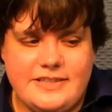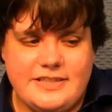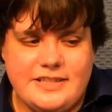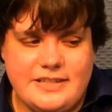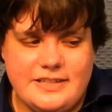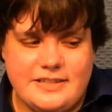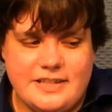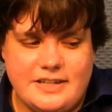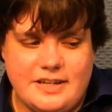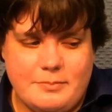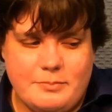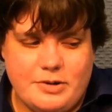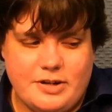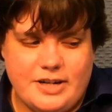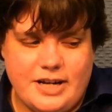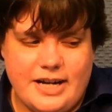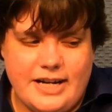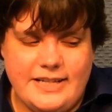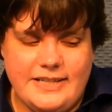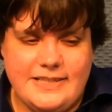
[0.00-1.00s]
the next is a
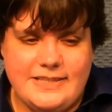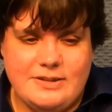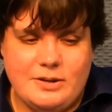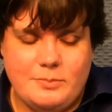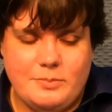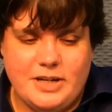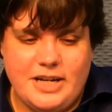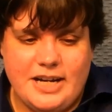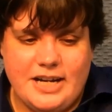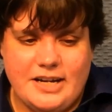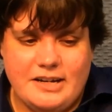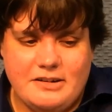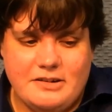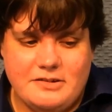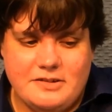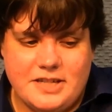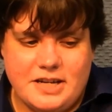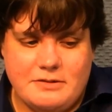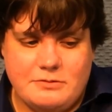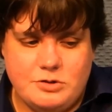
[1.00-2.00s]
number 9, so I'm going
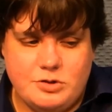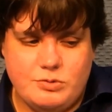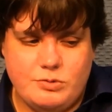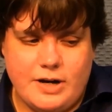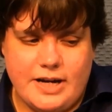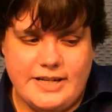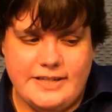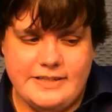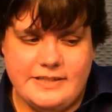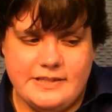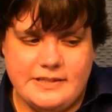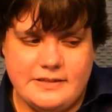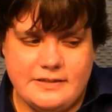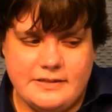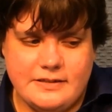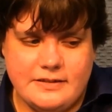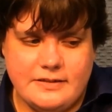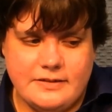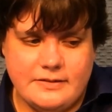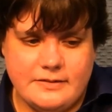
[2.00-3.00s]
to arrow down
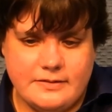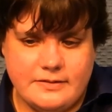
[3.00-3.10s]
twice.